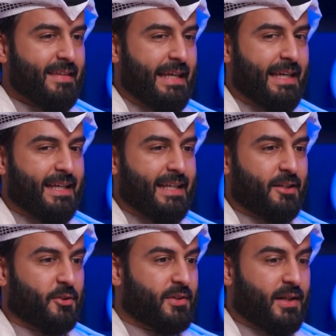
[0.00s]
and
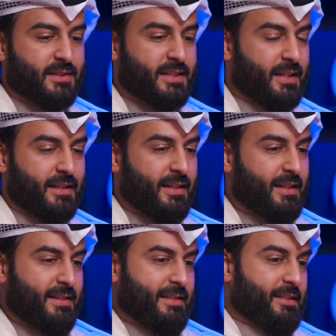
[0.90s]
I looked around and say,
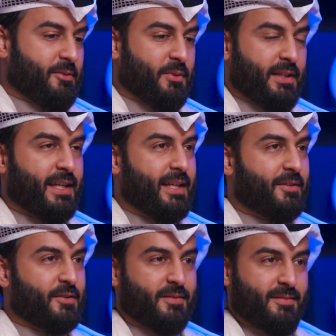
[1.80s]
what can I
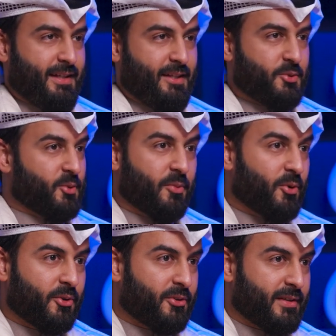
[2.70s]
even do
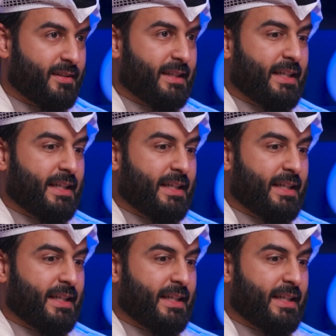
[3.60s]
more?